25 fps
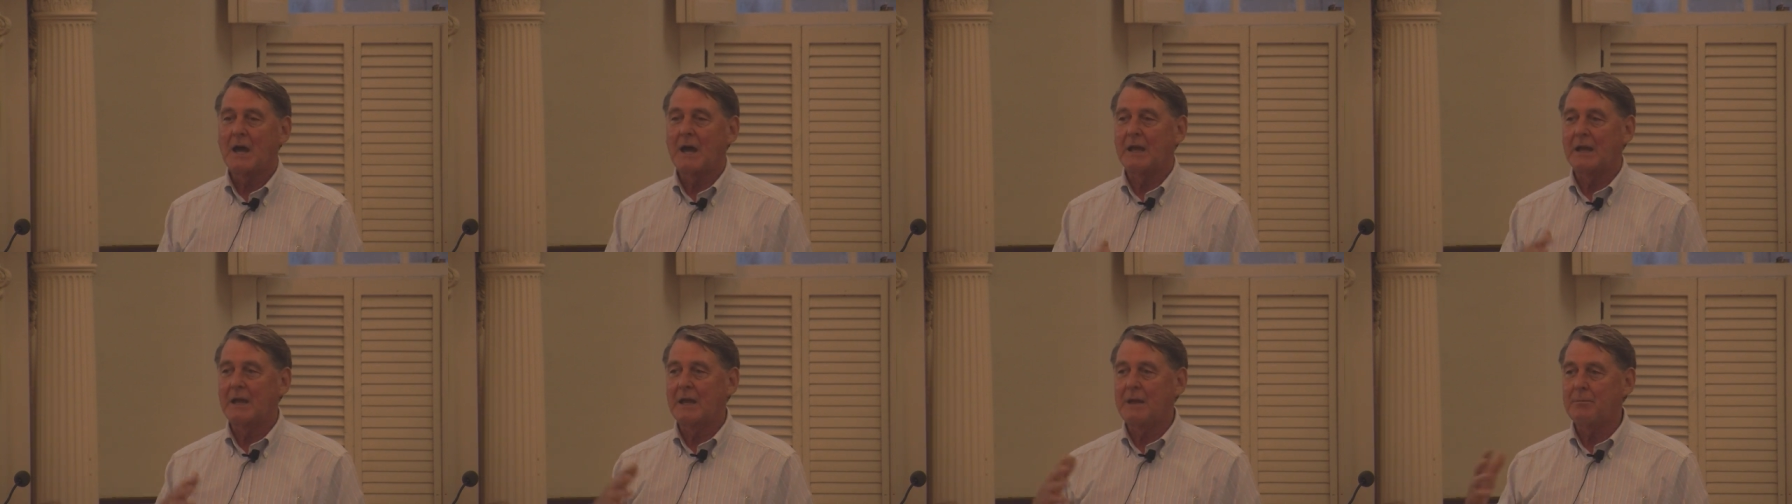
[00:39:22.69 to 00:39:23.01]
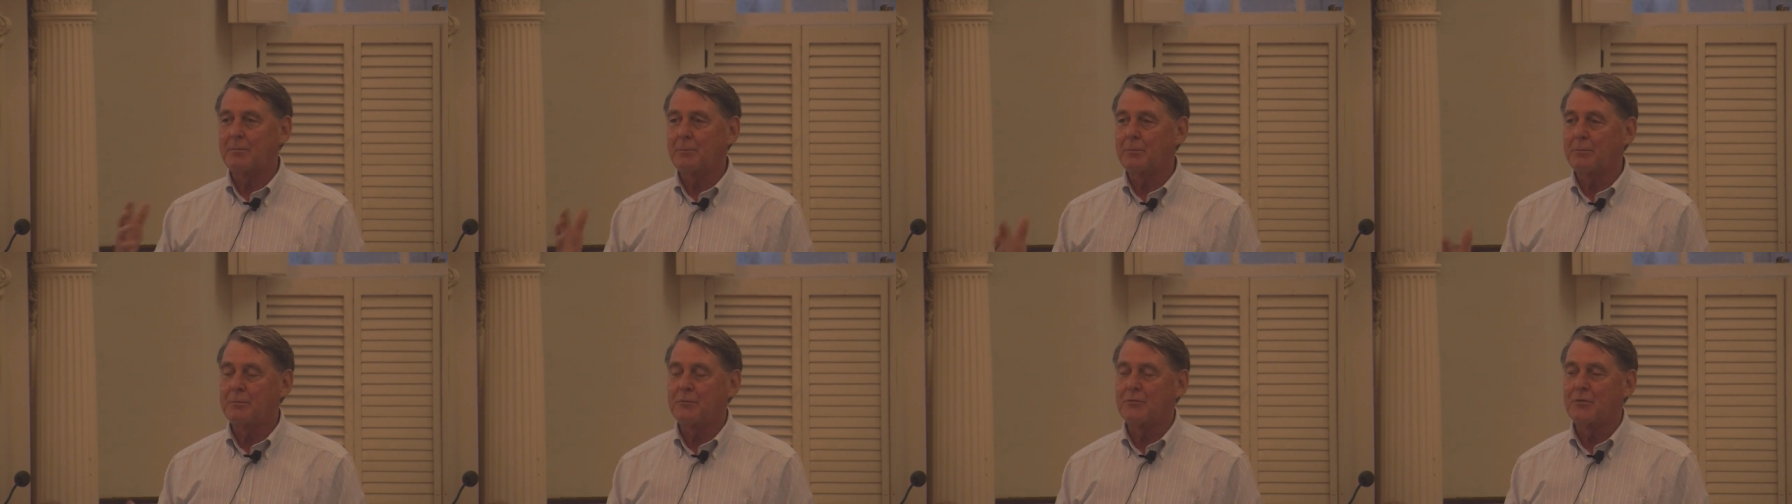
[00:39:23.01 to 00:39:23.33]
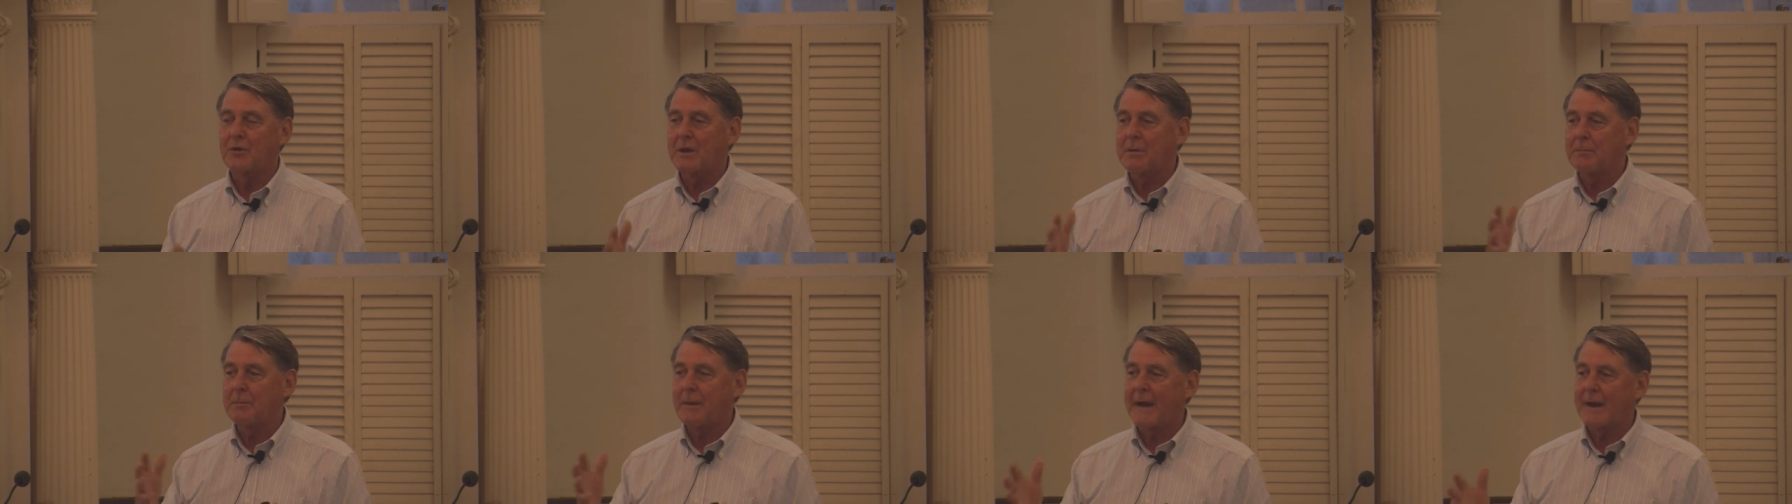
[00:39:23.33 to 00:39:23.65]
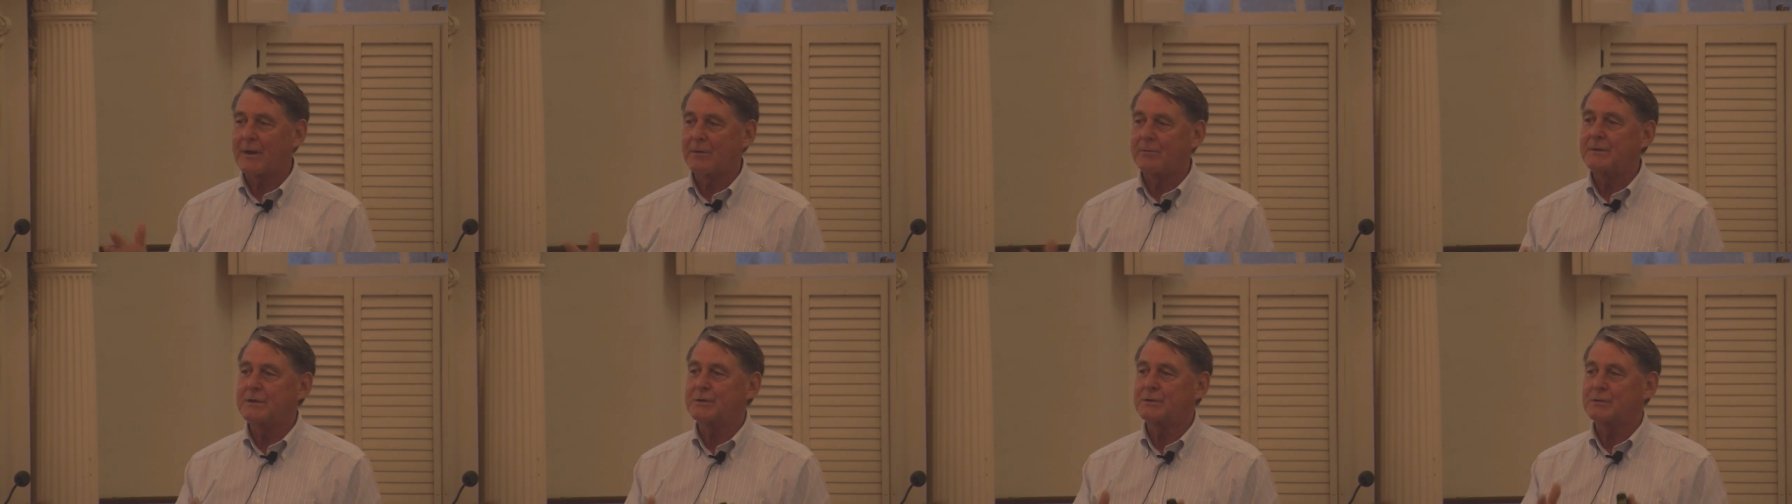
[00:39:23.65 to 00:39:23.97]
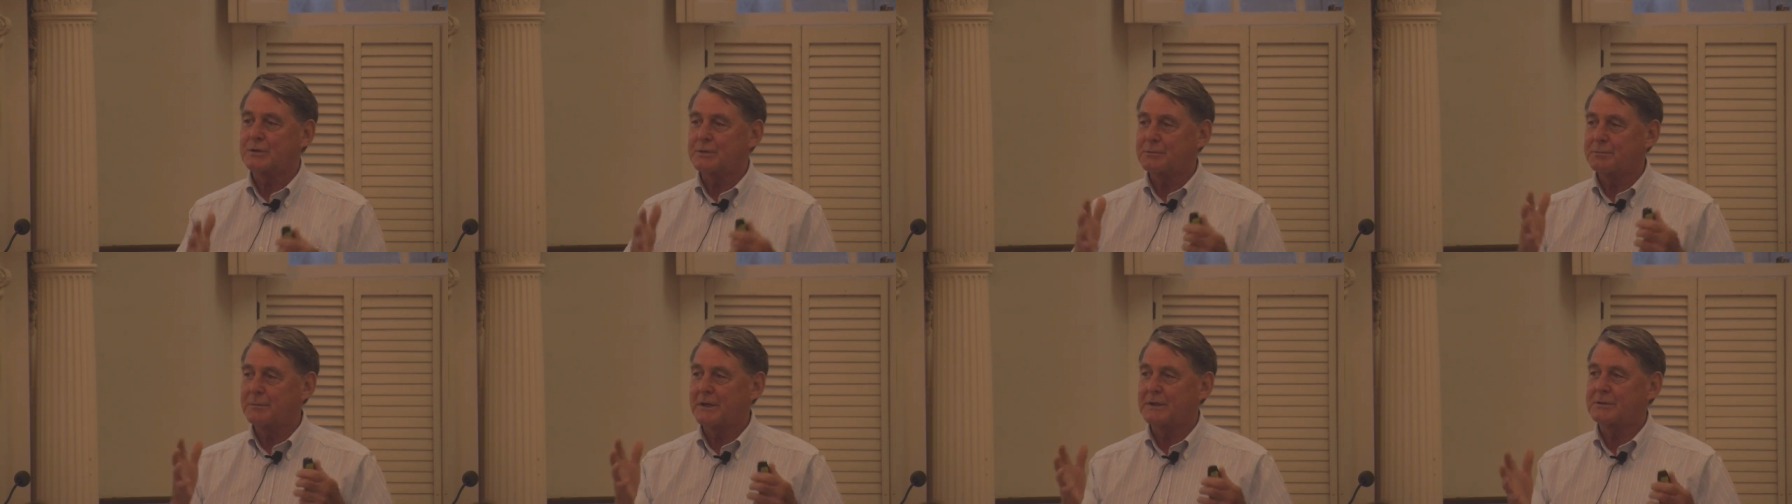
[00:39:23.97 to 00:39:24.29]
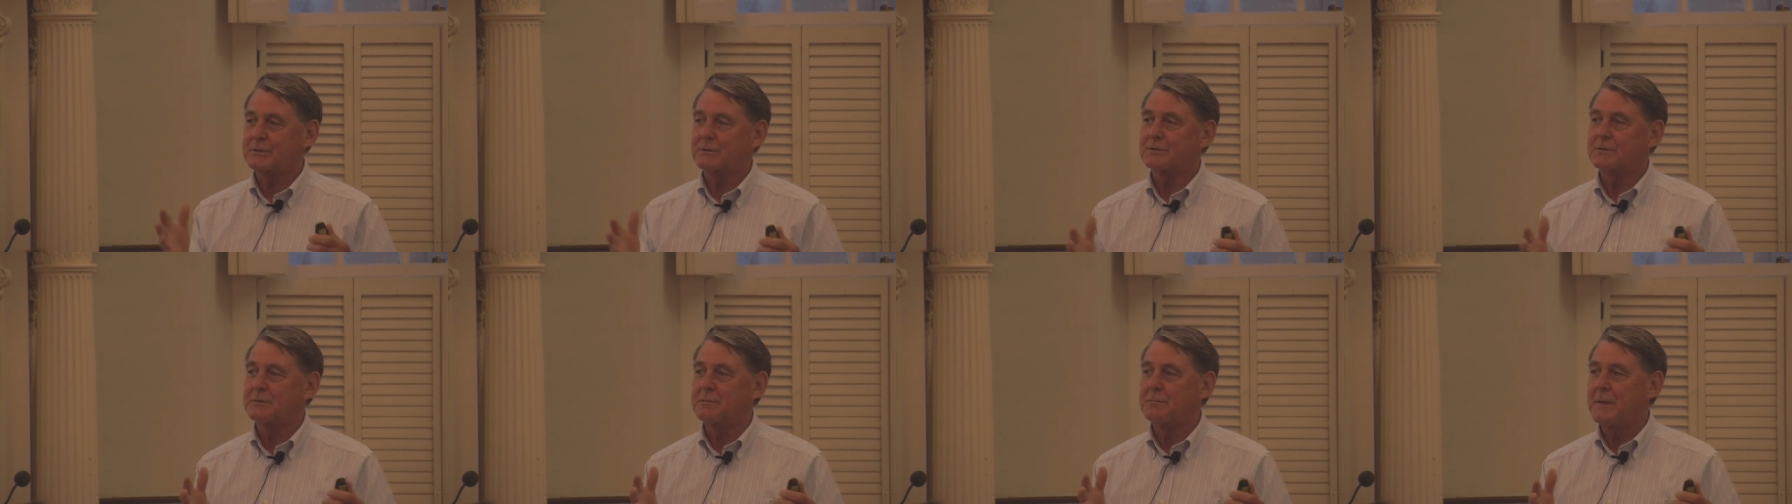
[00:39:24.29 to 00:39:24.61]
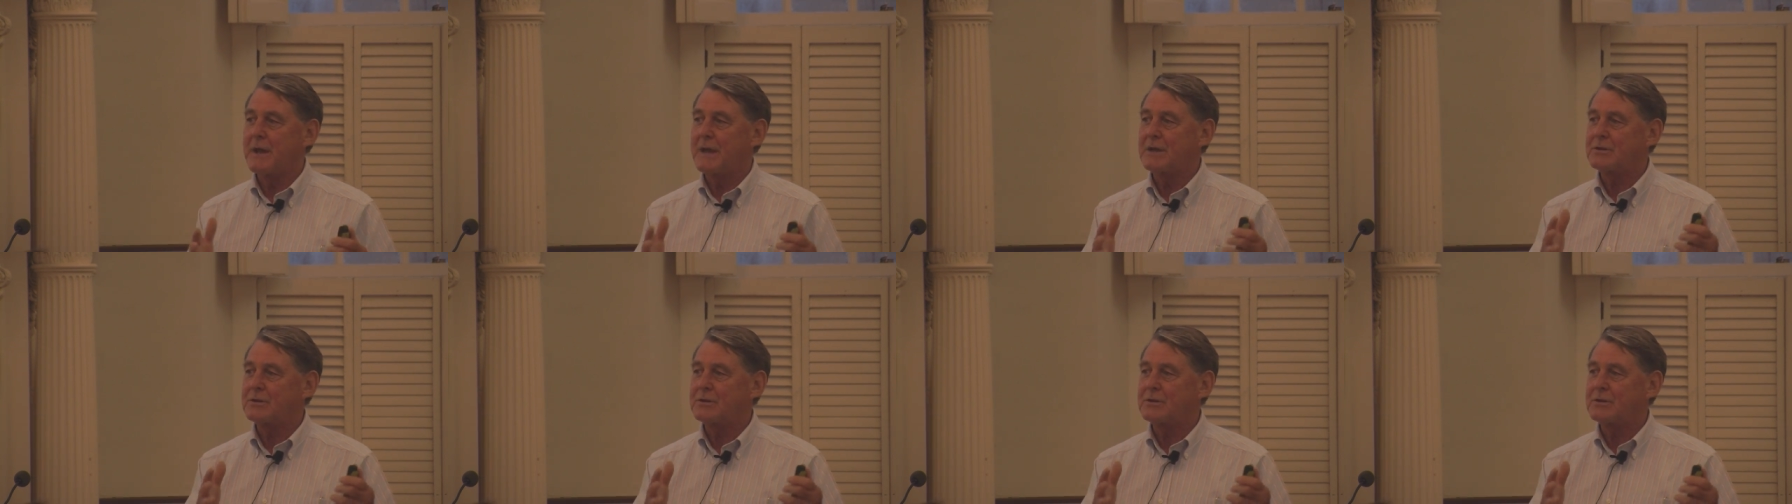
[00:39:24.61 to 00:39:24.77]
I keep bringing back research because it was a